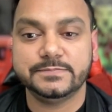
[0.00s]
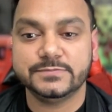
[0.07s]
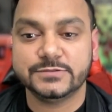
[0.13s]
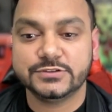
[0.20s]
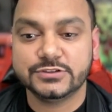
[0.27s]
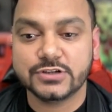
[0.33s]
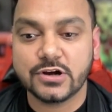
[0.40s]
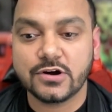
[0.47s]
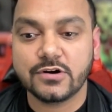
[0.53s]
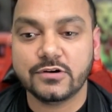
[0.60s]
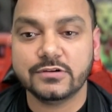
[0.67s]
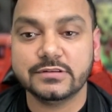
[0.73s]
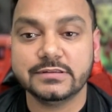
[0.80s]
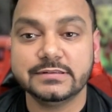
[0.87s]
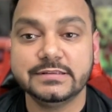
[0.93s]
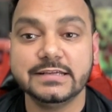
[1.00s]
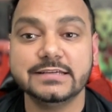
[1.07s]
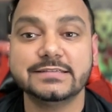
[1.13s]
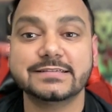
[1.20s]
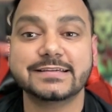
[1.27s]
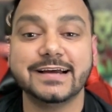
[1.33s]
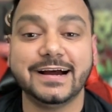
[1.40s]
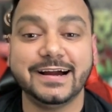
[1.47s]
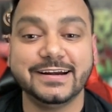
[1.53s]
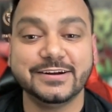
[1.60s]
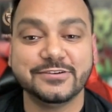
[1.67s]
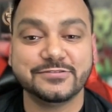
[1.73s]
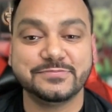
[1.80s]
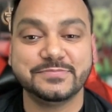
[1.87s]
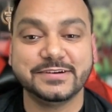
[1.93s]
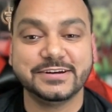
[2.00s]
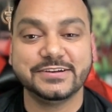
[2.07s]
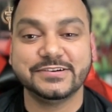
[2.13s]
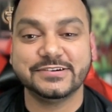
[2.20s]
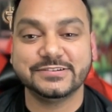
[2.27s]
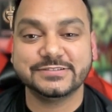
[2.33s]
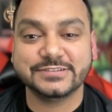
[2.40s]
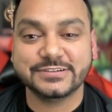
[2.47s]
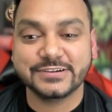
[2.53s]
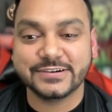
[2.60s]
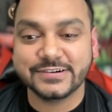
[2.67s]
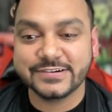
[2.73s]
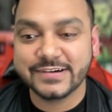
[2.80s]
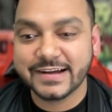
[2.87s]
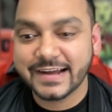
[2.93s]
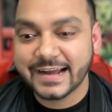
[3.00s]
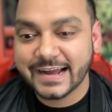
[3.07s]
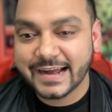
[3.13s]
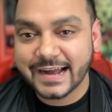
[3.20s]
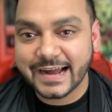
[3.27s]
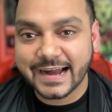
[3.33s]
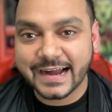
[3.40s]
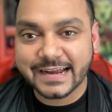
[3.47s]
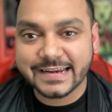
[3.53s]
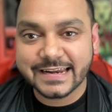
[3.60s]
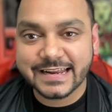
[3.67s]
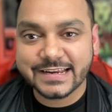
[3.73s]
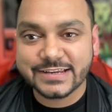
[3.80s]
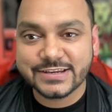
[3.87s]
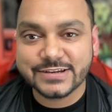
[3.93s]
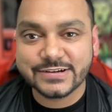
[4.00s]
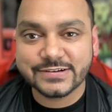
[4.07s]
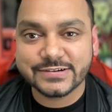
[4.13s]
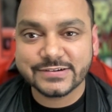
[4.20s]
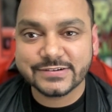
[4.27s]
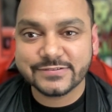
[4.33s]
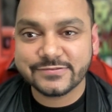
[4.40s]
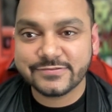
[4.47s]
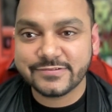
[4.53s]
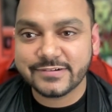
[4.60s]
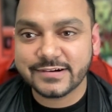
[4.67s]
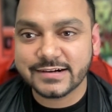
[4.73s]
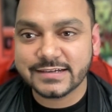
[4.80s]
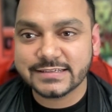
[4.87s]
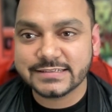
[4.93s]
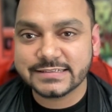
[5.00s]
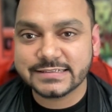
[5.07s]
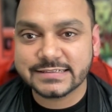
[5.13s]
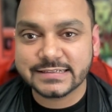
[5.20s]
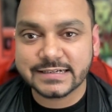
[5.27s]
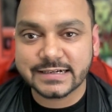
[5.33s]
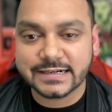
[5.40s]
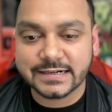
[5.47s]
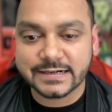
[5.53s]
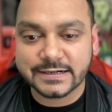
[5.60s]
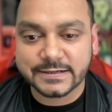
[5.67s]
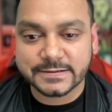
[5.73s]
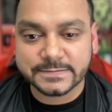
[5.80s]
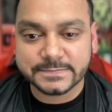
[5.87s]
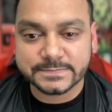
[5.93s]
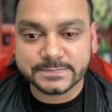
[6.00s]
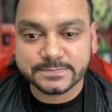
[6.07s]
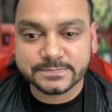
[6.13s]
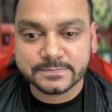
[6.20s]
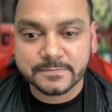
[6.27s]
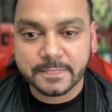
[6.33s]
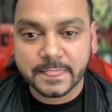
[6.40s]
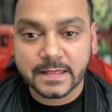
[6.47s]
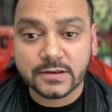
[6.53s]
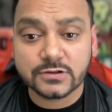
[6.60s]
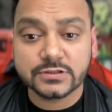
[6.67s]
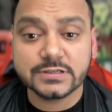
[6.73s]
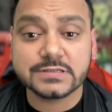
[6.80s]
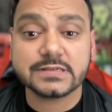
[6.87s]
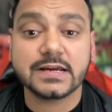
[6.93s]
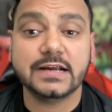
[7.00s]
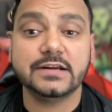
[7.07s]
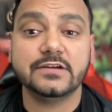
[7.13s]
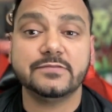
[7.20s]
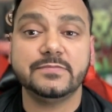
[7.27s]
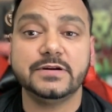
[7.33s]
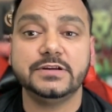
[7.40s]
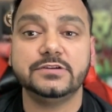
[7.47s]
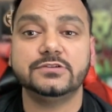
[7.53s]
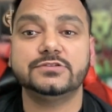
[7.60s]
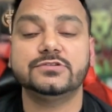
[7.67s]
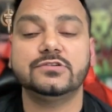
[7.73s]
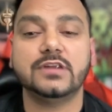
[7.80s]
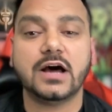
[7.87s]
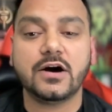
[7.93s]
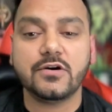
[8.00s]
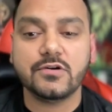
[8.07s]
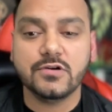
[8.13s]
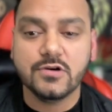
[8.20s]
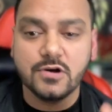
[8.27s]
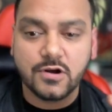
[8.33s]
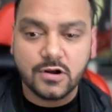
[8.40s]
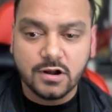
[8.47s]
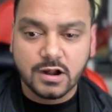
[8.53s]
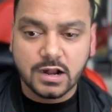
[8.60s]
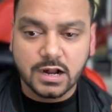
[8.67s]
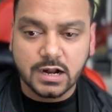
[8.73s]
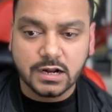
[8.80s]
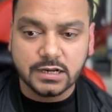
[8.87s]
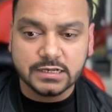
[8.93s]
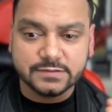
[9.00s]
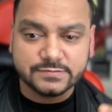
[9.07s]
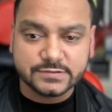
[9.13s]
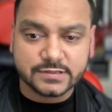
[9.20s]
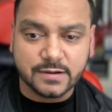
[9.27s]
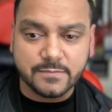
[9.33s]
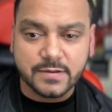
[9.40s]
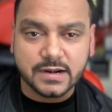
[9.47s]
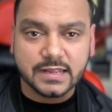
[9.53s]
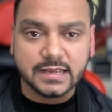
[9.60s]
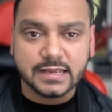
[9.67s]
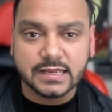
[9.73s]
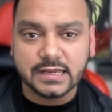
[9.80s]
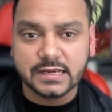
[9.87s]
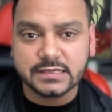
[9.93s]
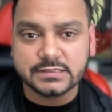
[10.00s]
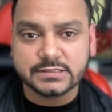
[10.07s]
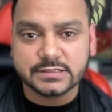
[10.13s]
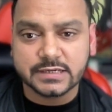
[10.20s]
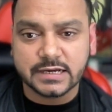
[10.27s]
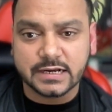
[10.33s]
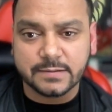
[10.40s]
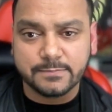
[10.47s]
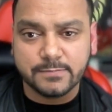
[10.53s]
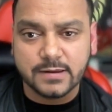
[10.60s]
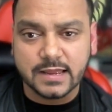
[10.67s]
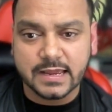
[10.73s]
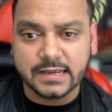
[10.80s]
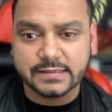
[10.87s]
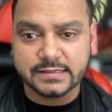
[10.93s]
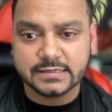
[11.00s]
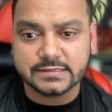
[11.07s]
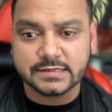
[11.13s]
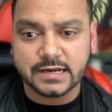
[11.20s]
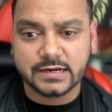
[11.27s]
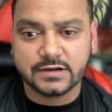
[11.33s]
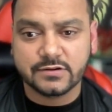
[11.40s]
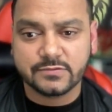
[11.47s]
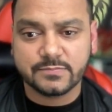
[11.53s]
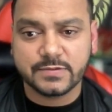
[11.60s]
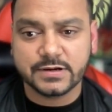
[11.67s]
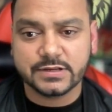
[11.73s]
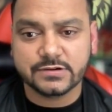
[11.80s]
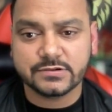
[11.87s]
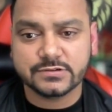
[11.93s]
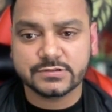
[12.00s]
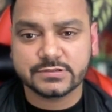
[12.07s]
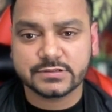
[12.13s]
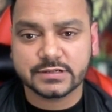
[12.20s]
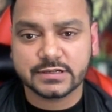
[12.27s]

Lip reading: so this kind of videos, I need to first this kind of videos. So now if somebody is playing this kind of videos,